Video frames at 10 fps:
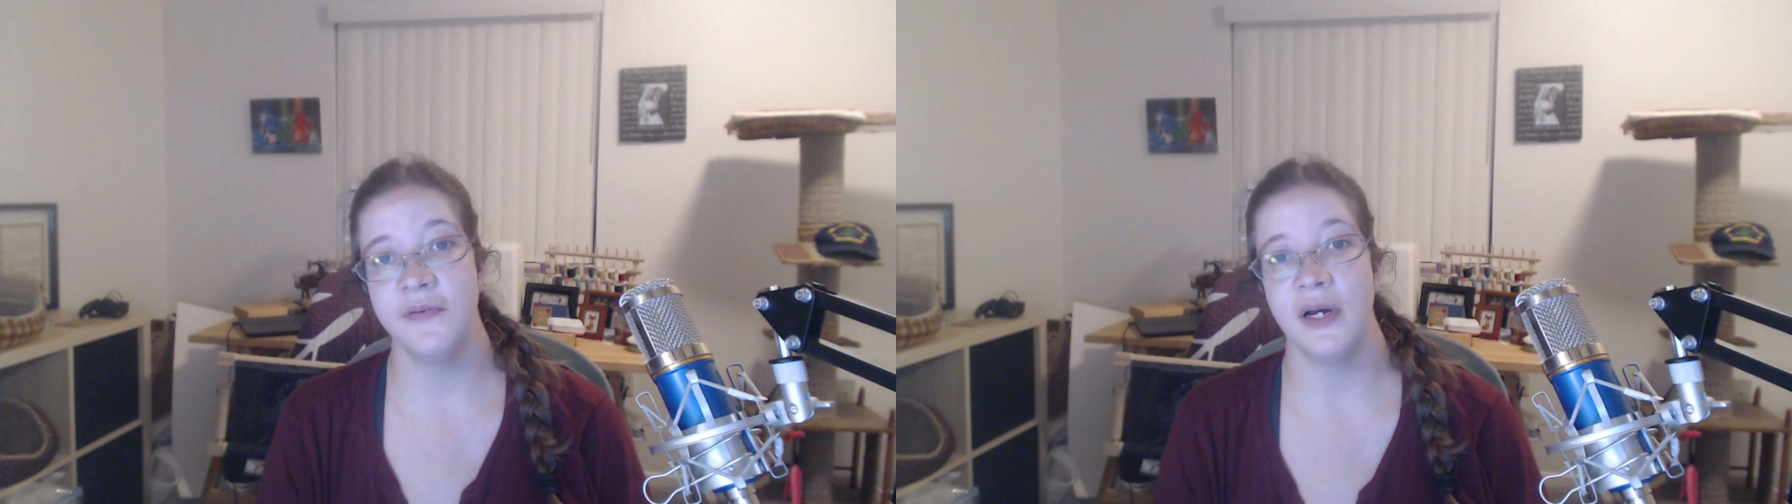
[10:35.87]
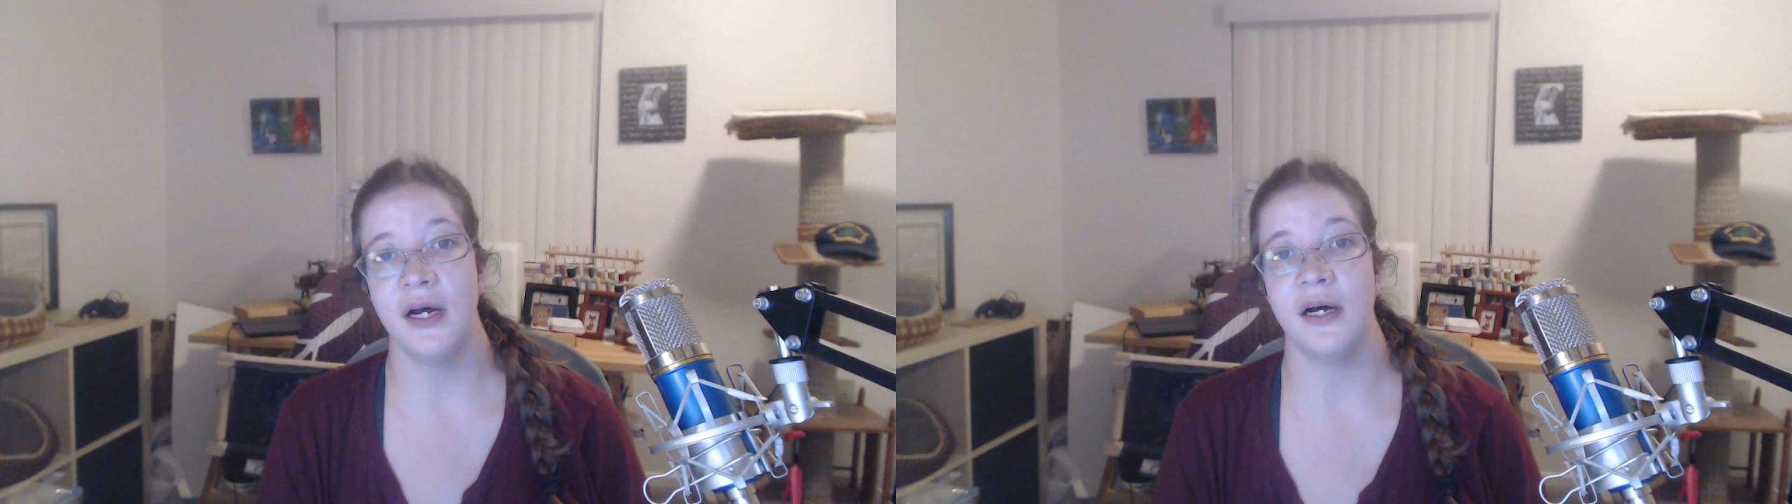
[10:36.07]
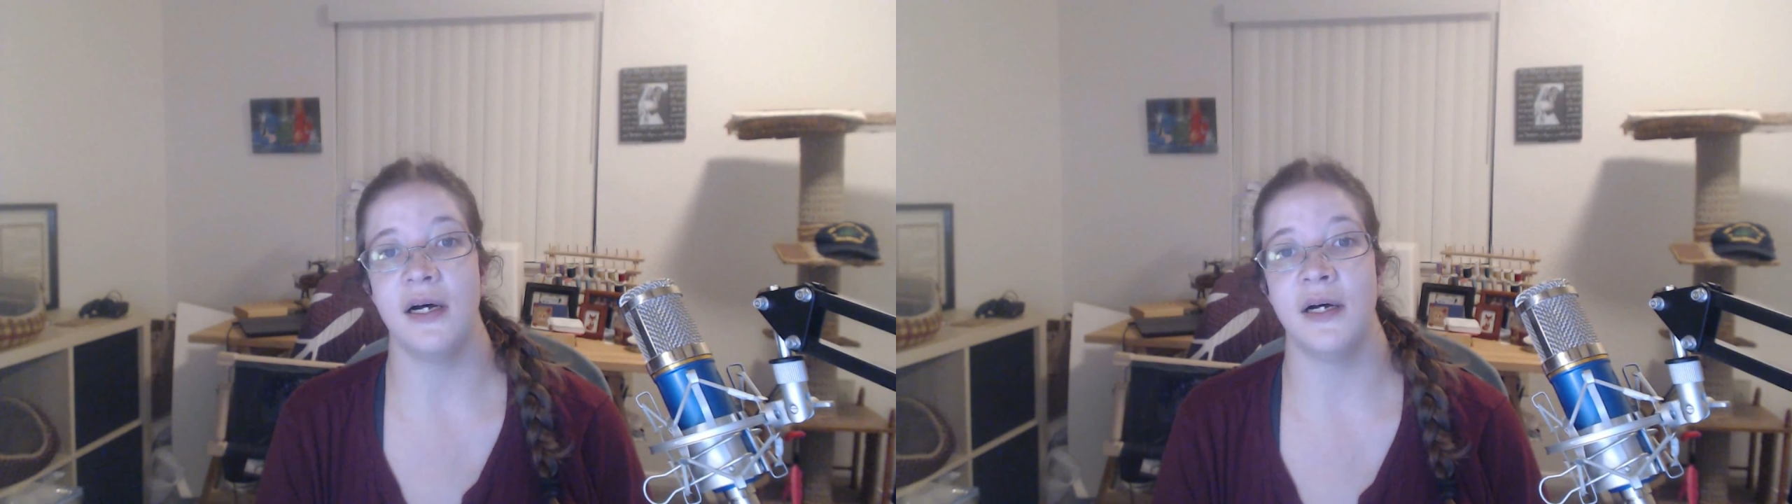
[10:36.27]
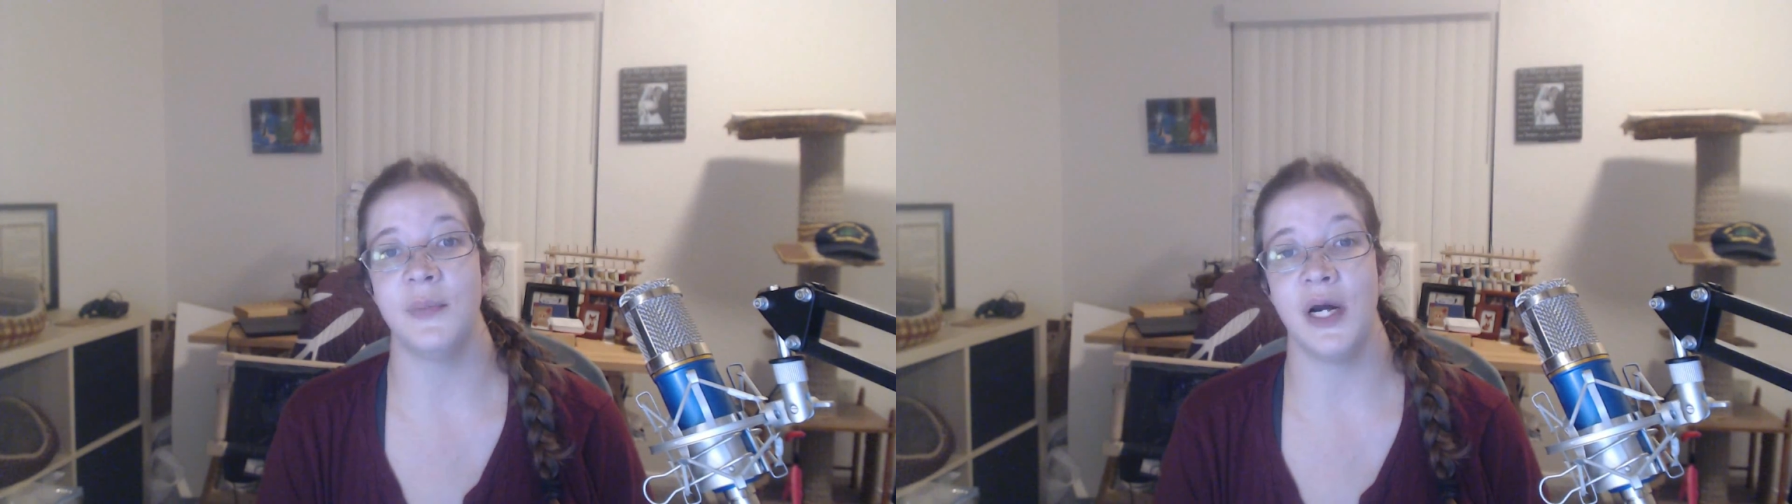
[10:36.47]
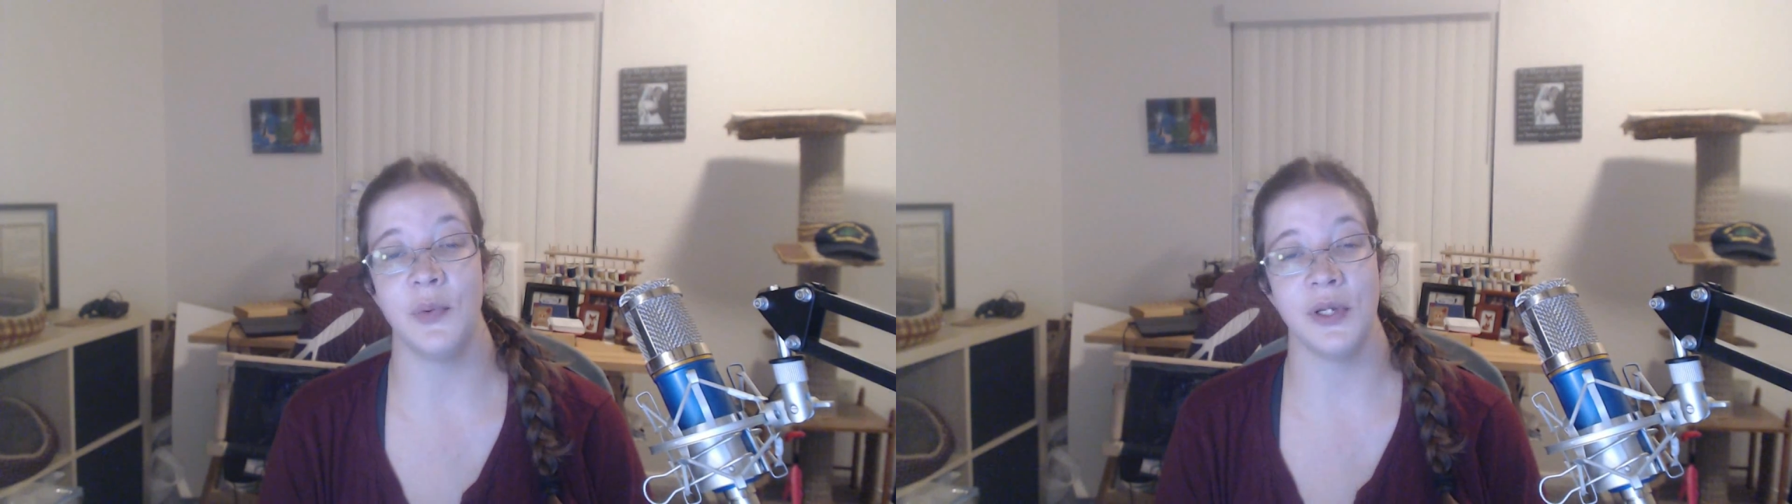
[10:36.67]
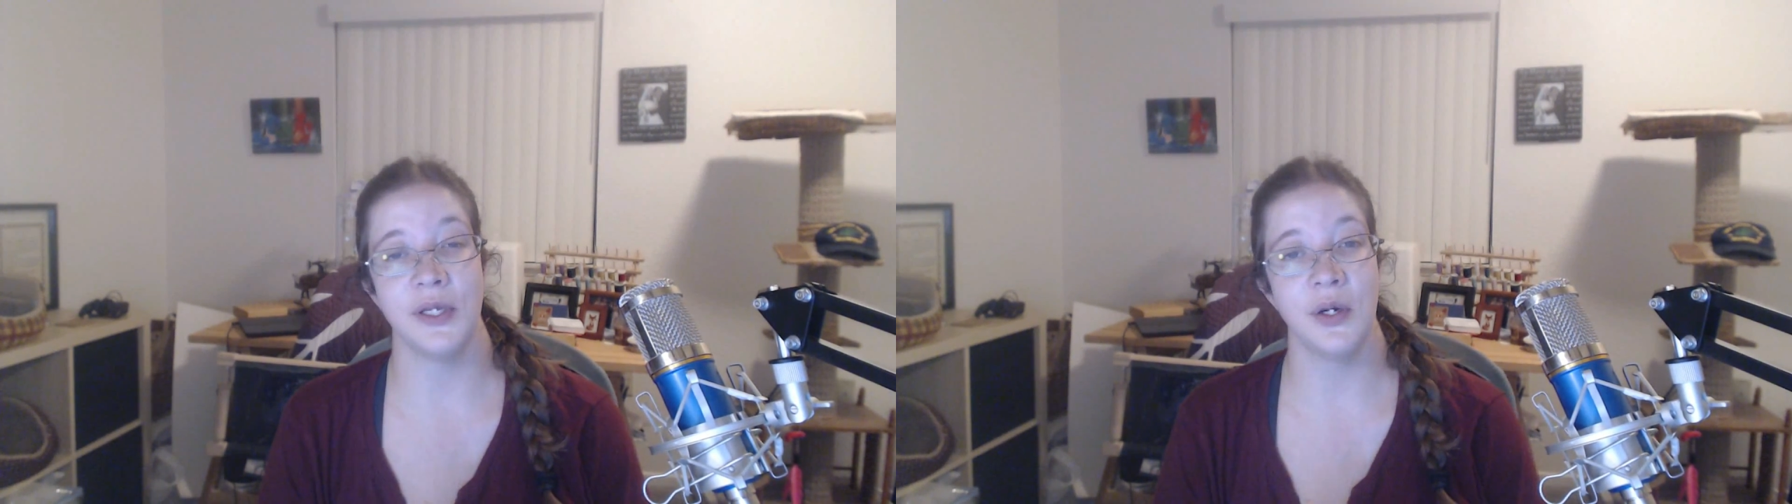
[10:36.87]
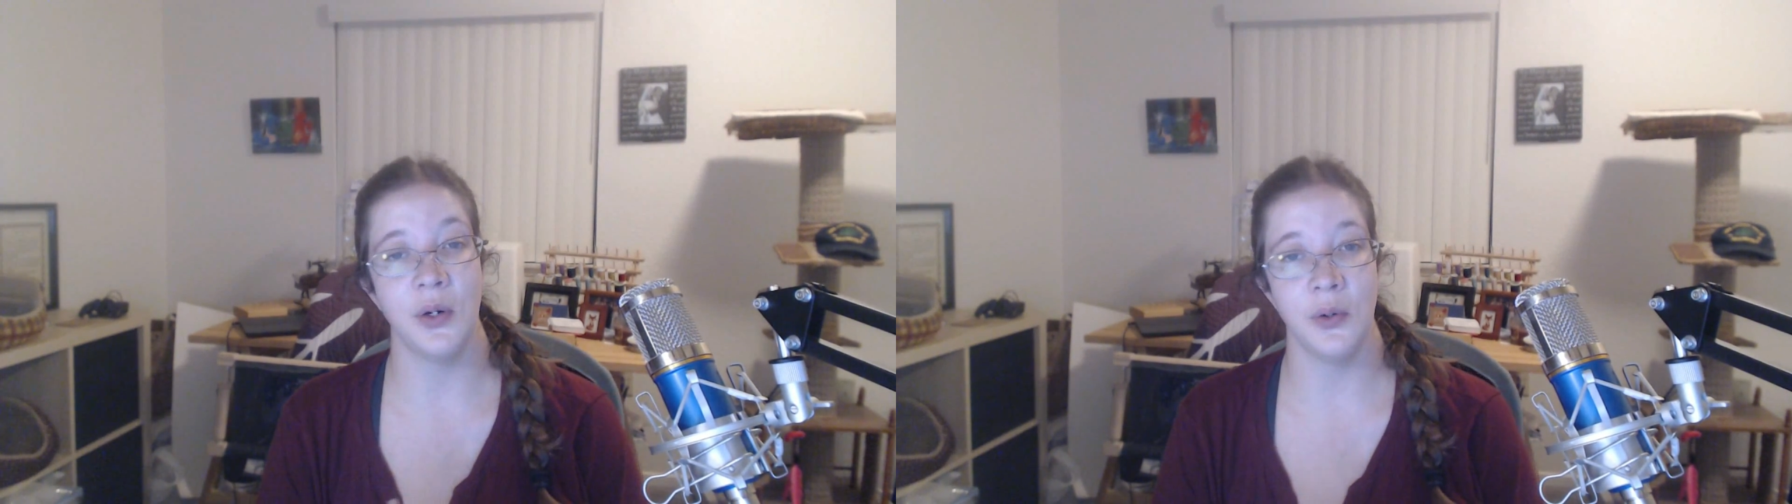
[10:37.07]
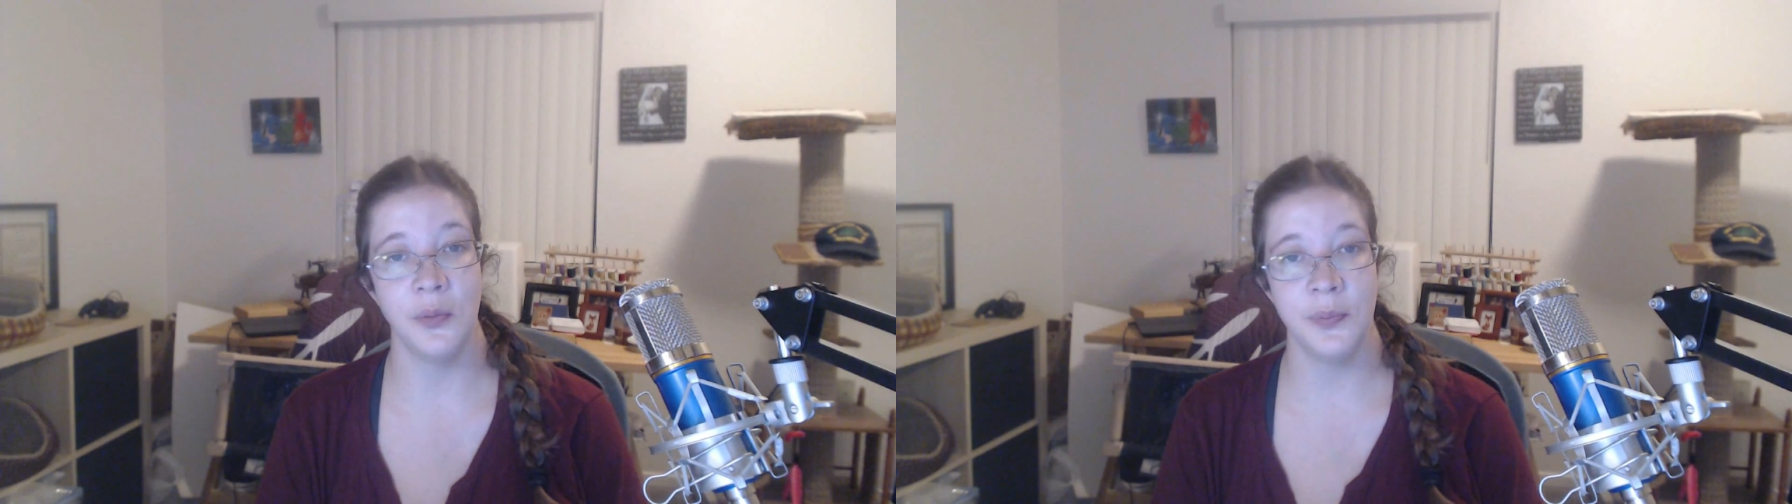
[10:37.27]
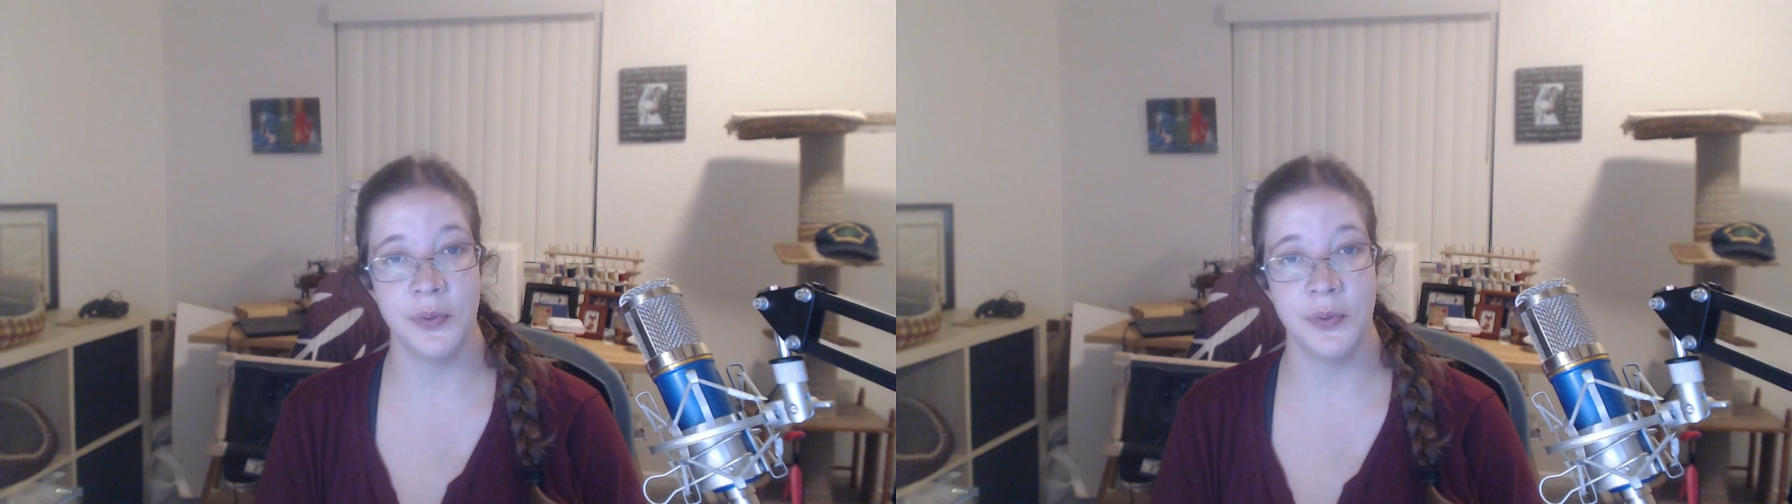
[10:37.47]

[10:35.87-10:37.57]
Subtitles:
I really hope